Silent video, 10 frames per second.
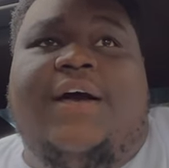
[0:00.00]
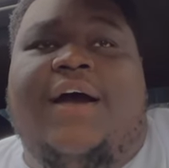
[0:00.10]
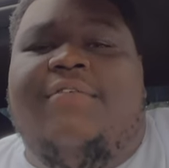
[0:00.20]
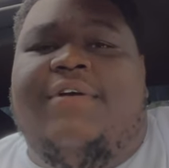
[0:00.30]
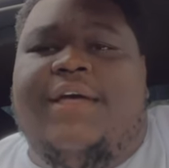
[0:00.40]

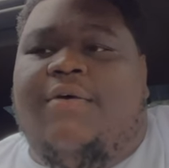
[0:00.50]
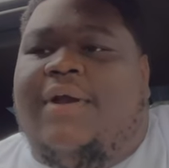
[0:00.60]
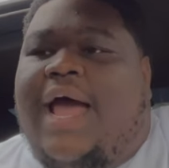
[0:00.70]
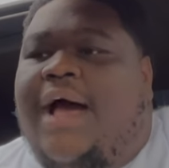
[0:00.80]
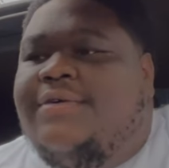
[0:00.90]
of it on
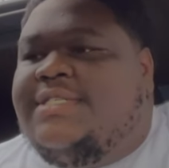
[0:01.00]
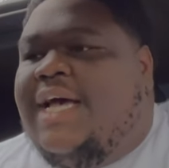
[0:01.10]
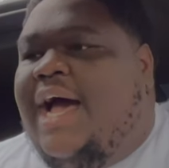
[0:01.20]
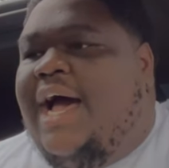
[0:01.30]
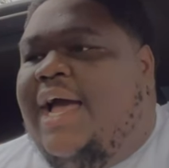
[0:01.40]
the
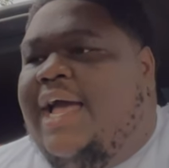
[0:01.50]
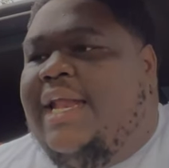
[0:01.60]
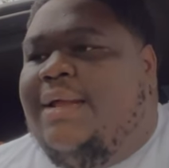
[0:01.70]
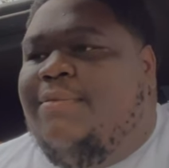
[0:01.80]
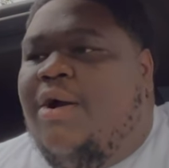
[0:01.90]
outside,
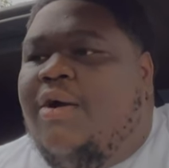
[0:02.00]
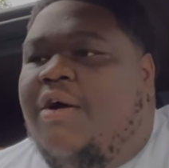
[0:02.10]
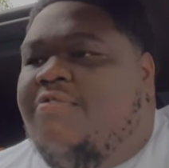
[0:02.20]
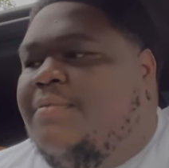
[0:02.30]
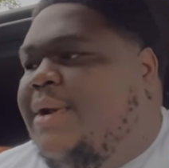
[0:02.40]
and then we're gonna
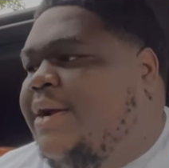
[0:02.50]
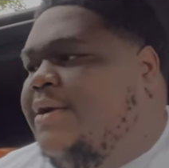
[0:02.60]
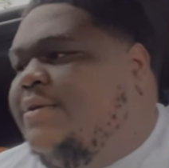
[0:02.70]
go from there.